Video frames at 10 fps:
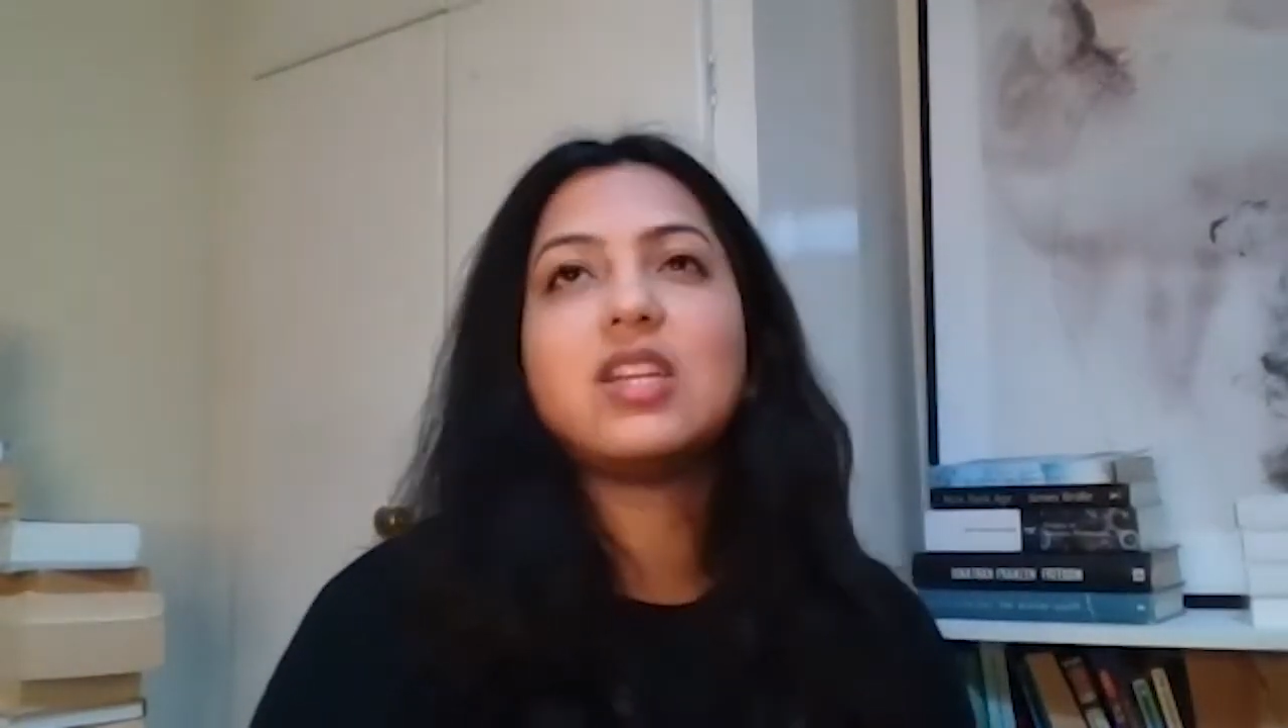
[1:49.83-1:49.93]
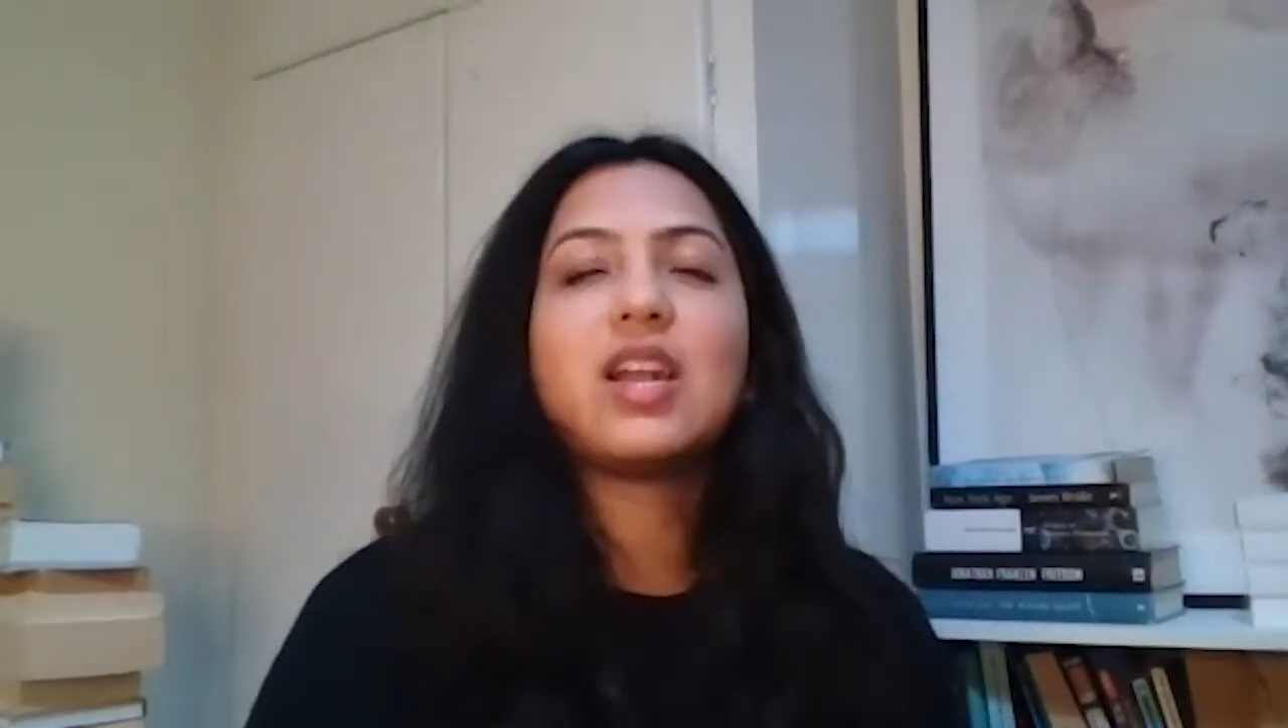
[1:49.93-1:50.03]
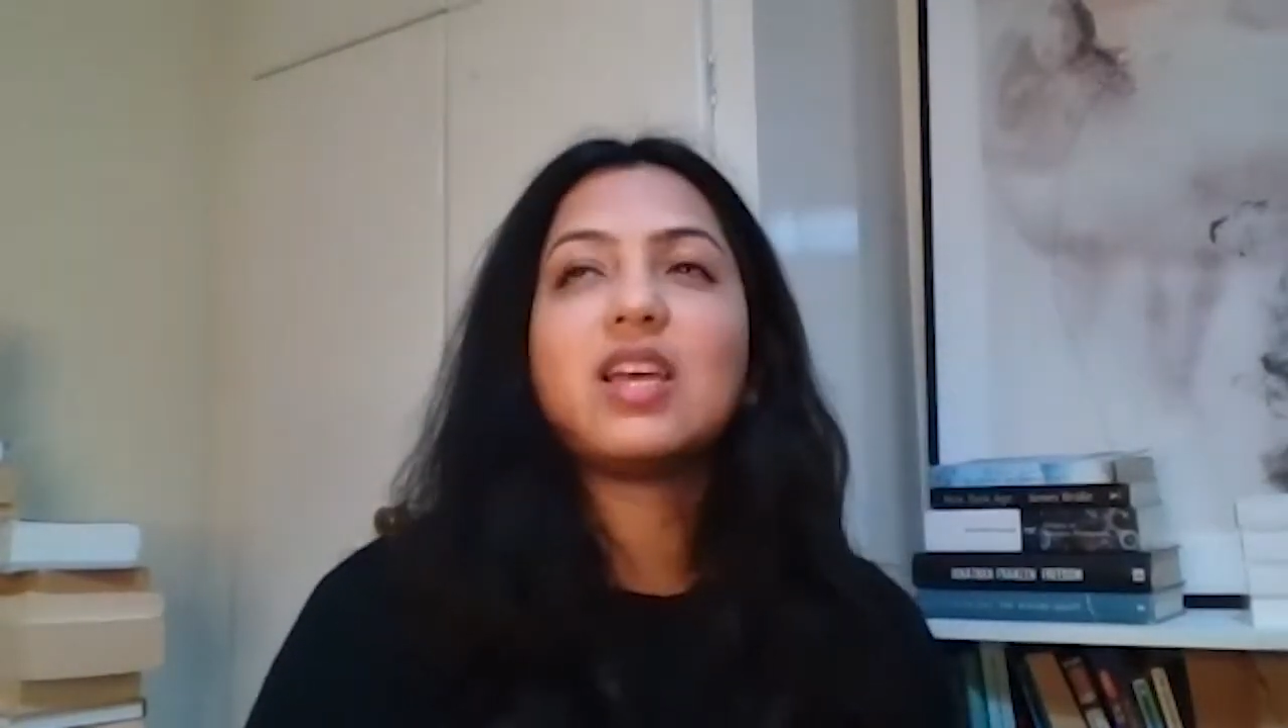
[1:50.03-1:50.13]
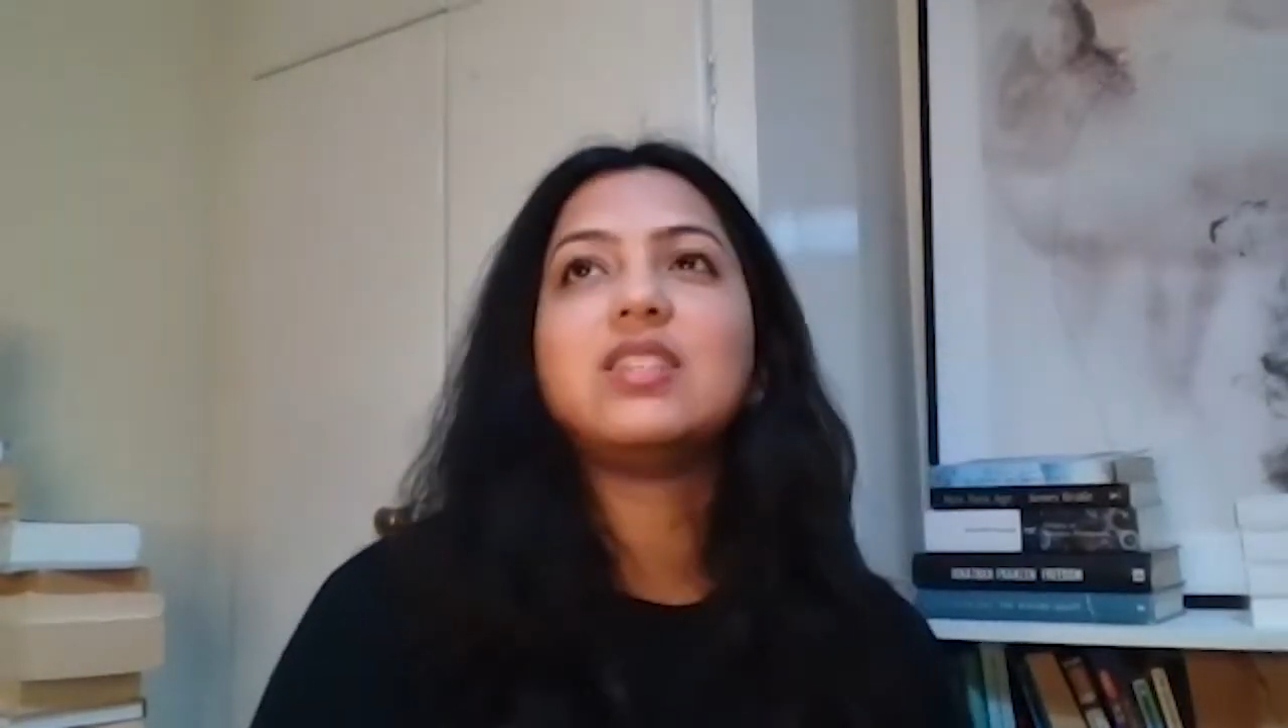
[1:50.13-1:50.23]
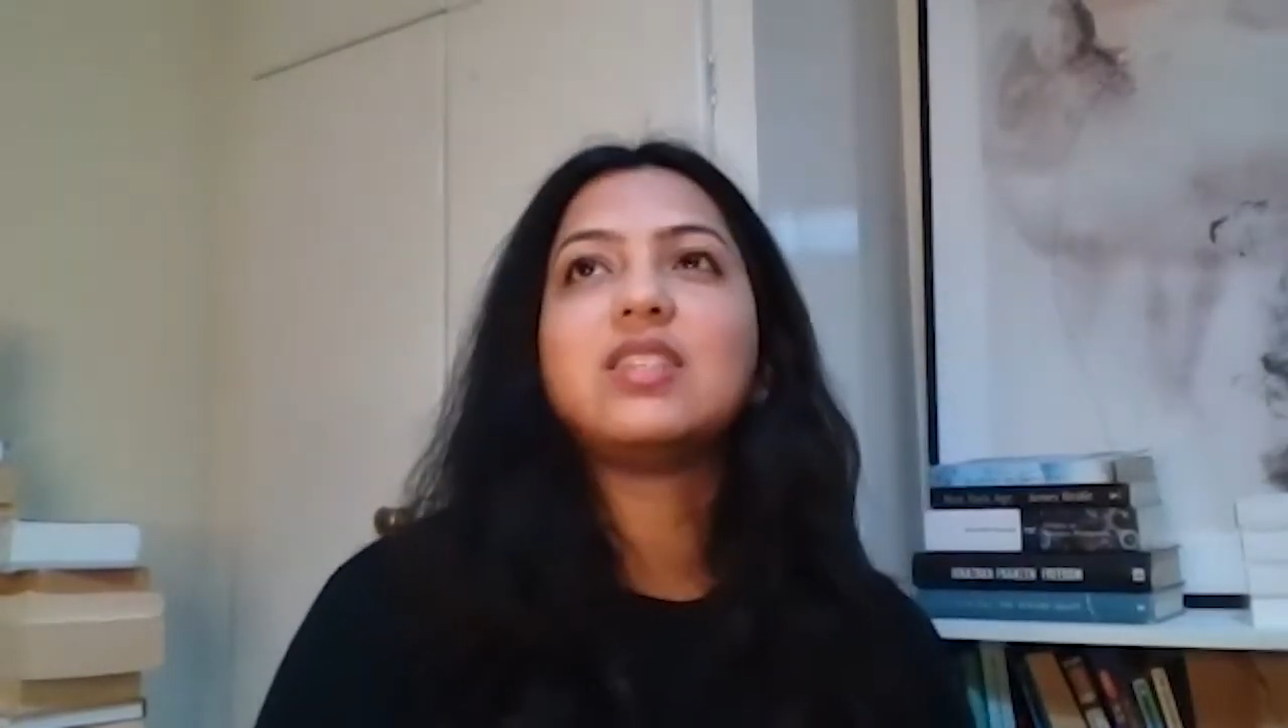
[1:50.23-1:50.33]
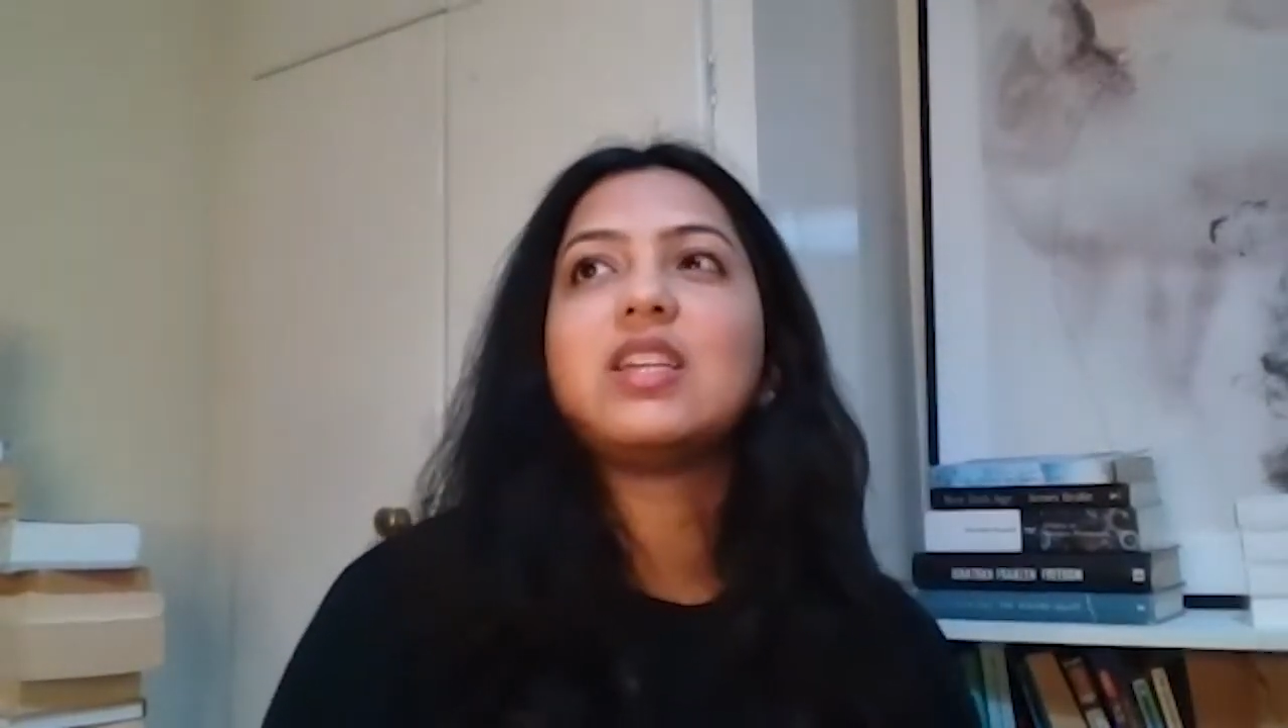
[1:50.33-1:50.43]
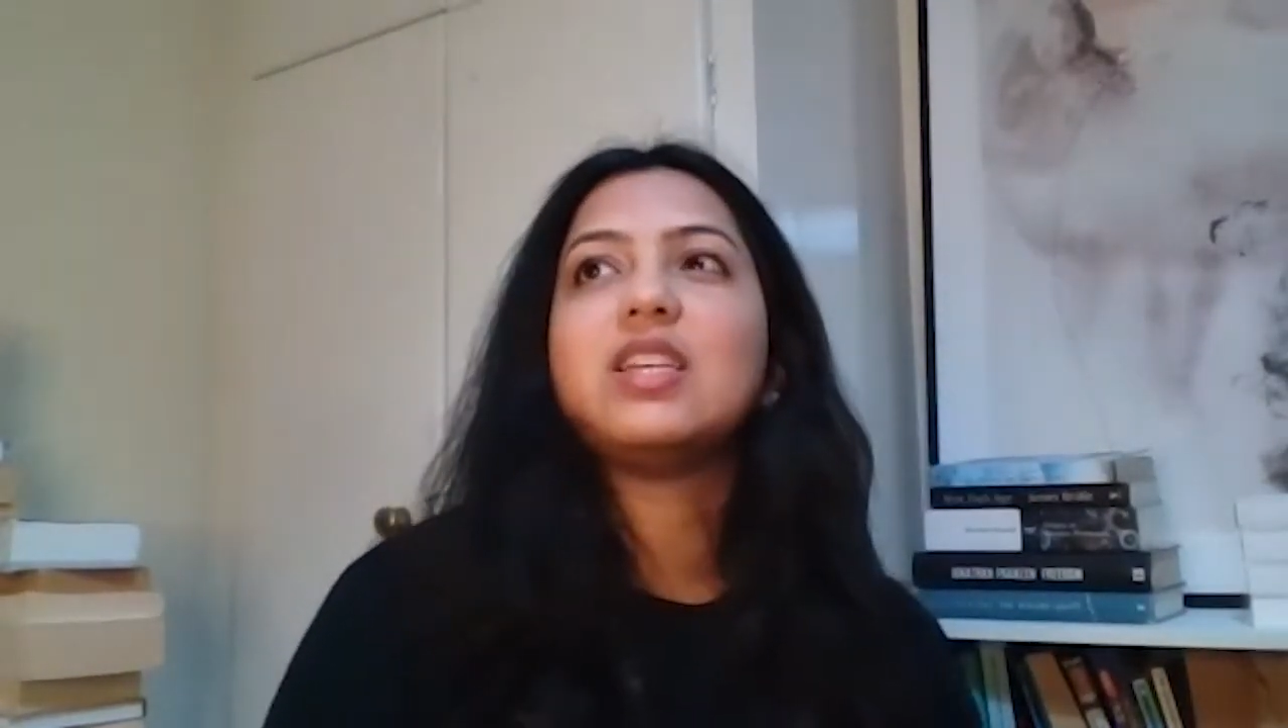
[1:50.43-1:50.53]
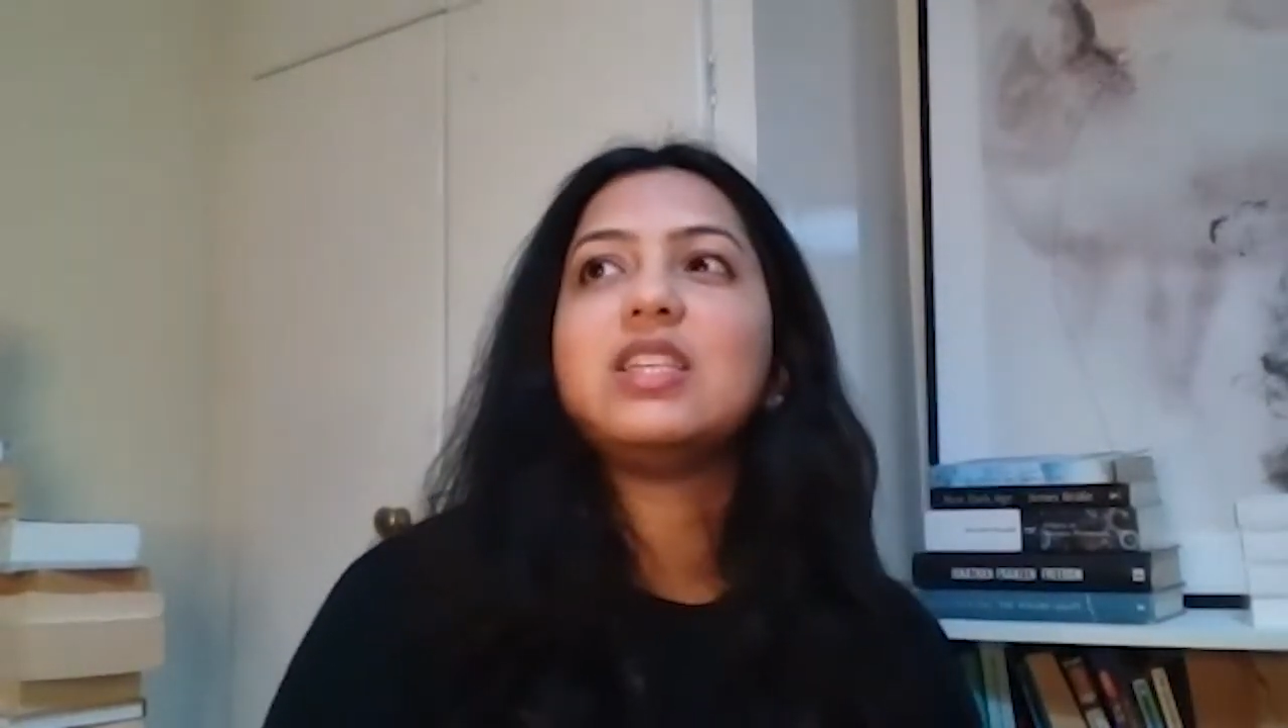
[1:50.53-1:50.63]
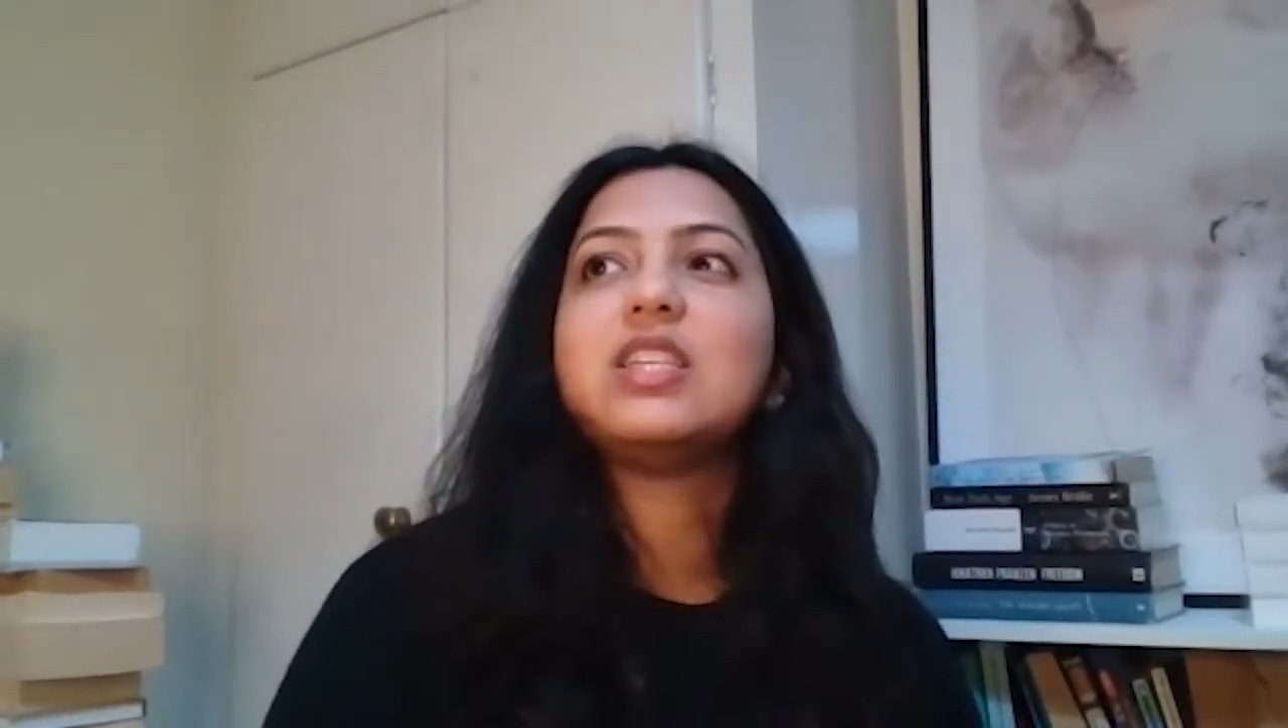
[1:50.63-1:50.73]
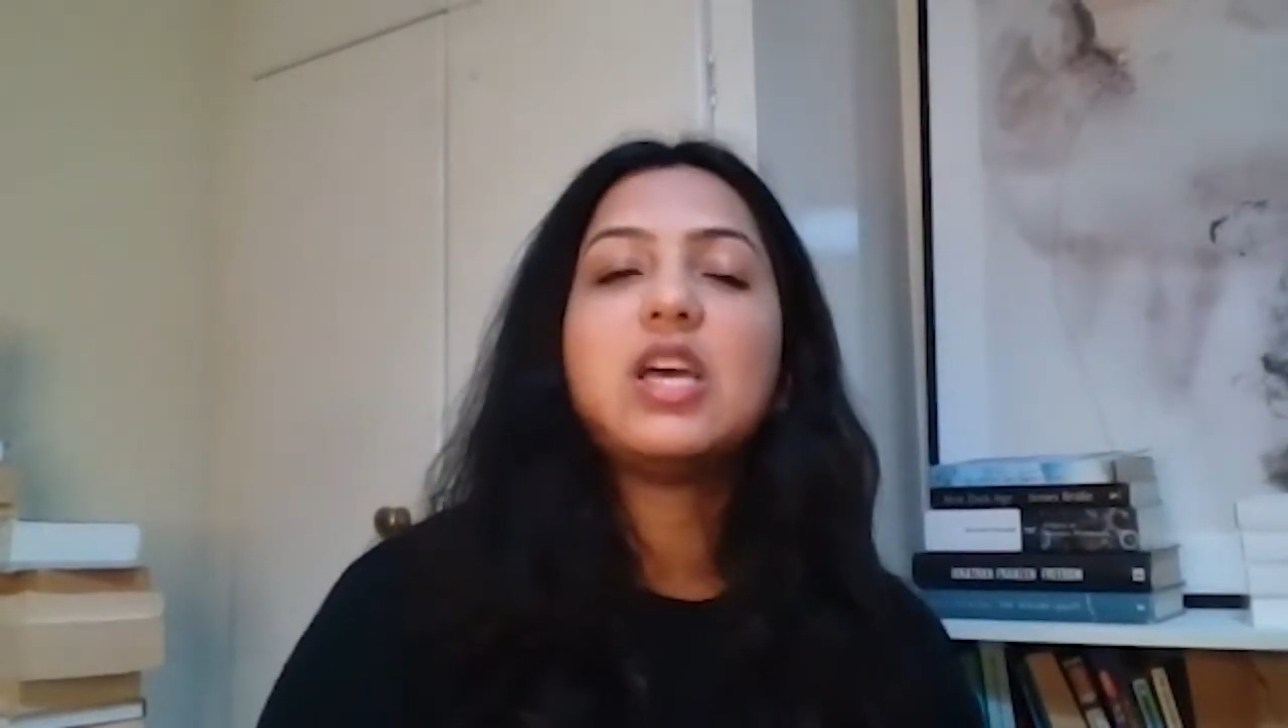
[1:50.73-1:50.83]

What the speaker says: and I studied